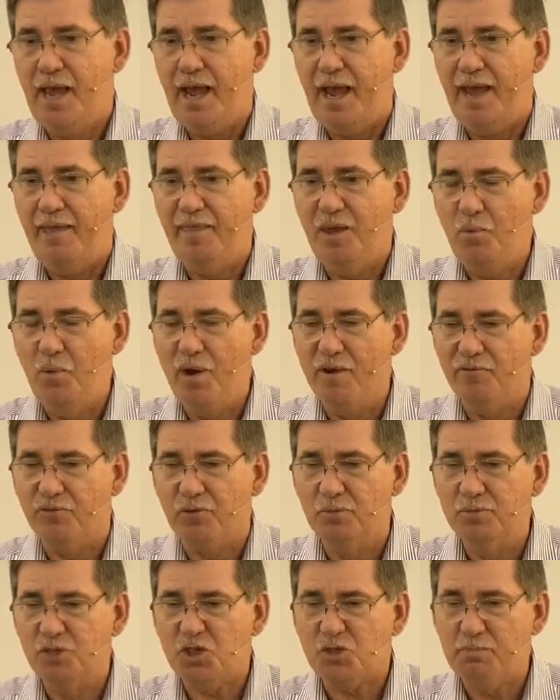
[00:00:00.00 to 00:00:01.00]
And they went
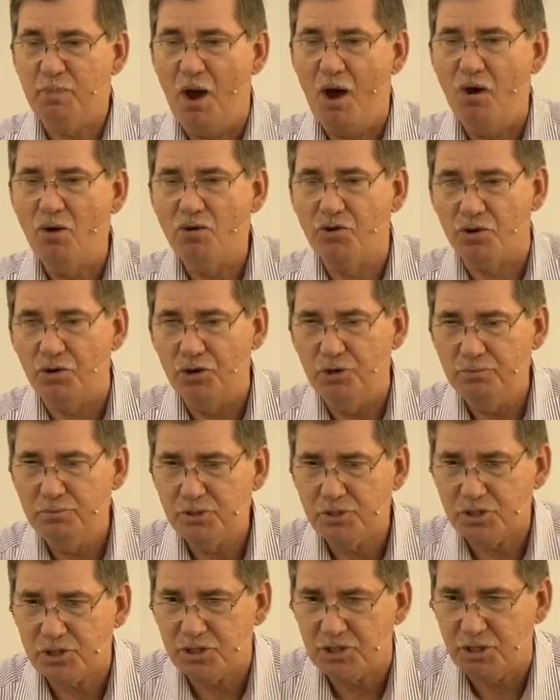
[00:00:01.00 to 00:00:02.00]
from small
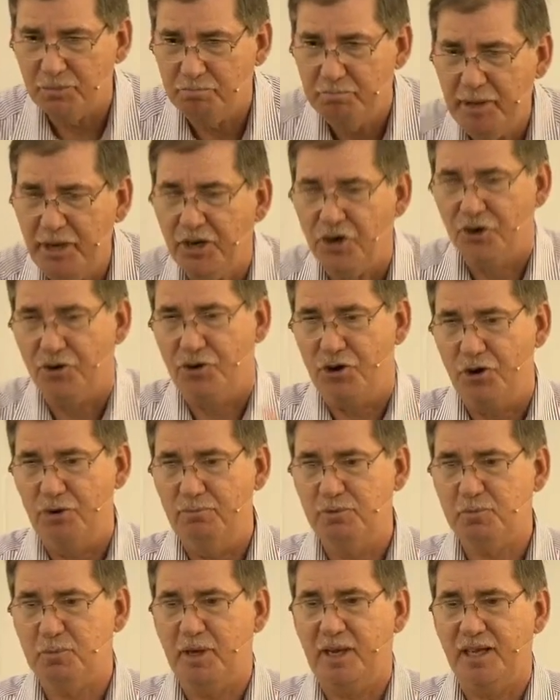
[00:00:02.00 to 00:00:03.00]
groups to bigger
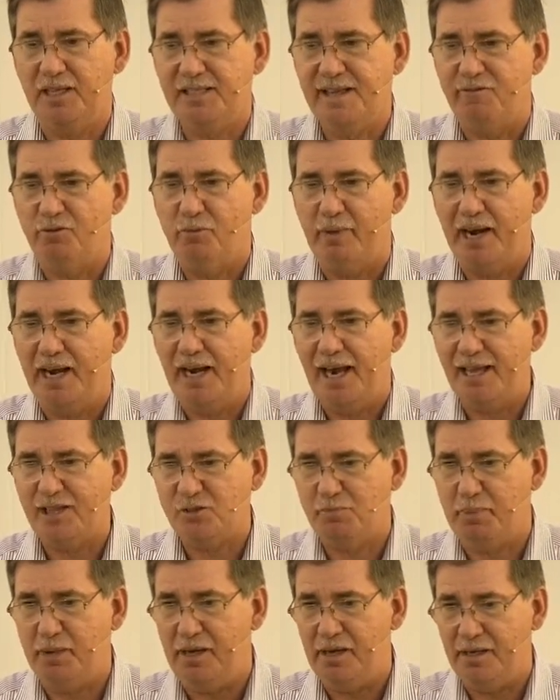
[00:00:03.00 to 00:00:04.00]
groups because everybody likes
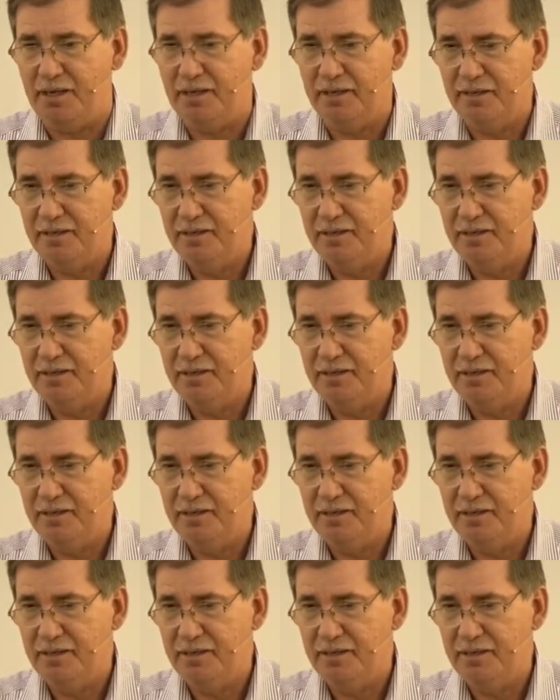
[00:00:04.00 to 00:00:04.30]
big.